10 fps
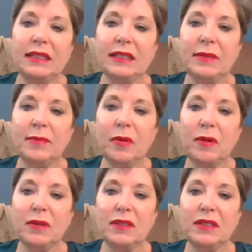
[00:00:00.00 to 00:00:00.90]
It's
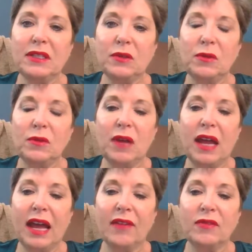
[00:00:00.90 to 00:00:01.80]
important to
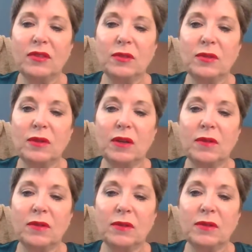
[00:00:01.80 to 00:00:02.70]
have to
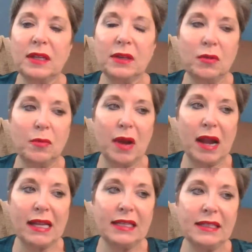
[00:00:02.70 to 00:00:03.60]
introduce a new
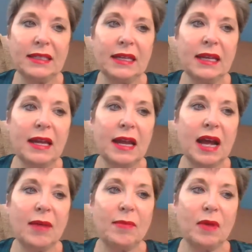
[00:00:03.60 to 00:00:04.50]
product
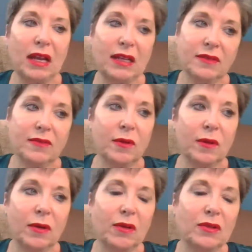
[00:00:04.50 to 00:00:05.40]
as
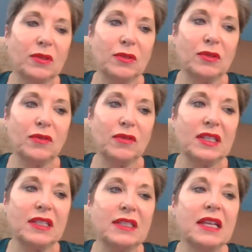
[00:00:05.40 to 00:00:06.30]
or goods or
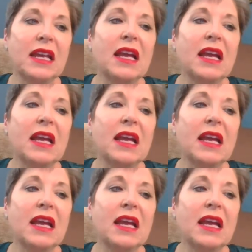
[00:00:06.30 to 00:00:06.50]
services.